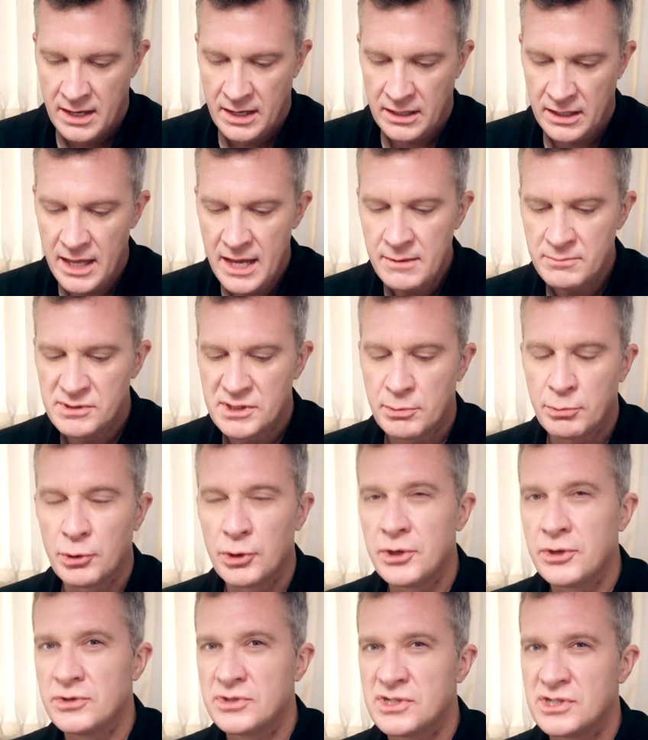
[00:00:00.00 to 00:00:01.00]
claims to
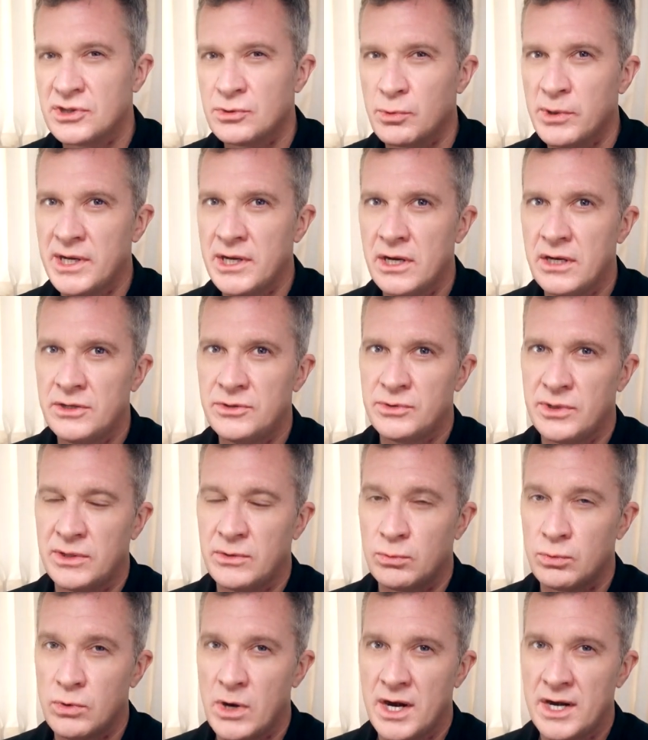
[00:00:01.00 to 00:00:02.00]
produce
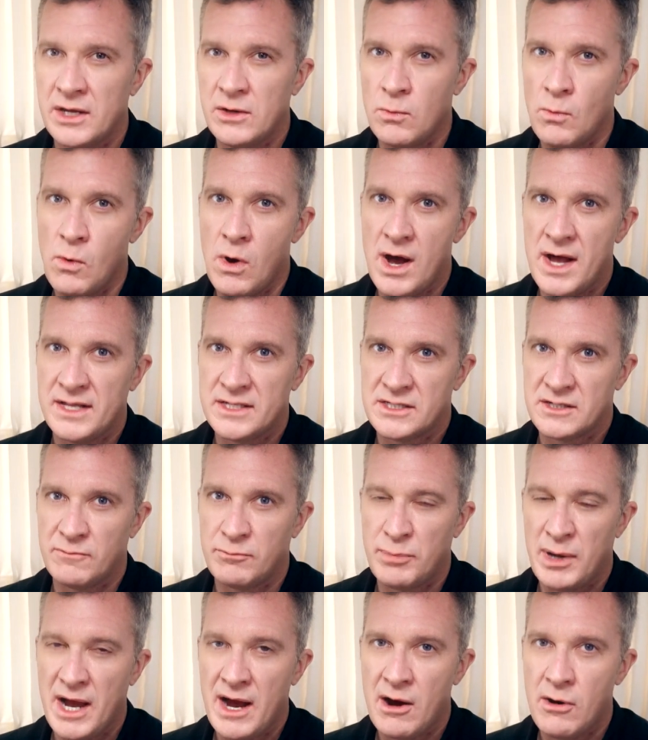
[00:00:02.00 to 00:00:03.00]
300 running watts
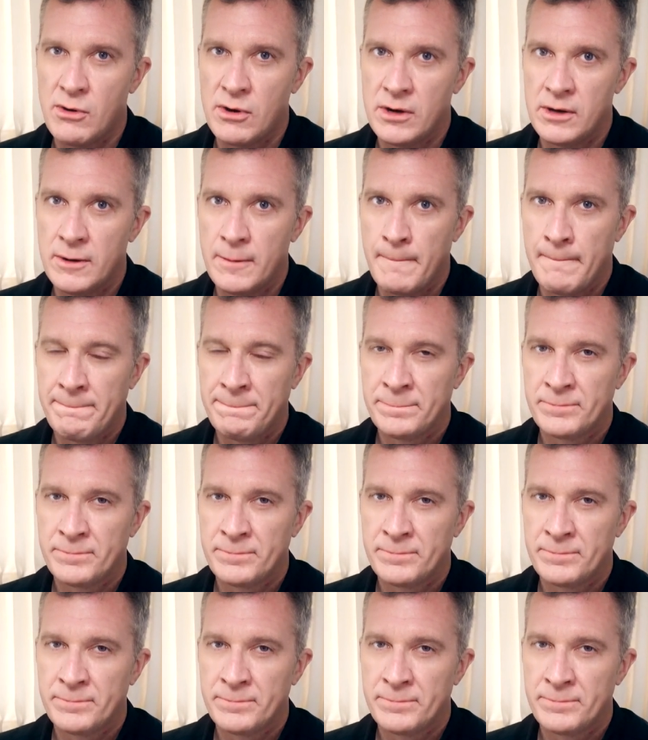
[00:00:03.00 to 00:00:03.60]
of power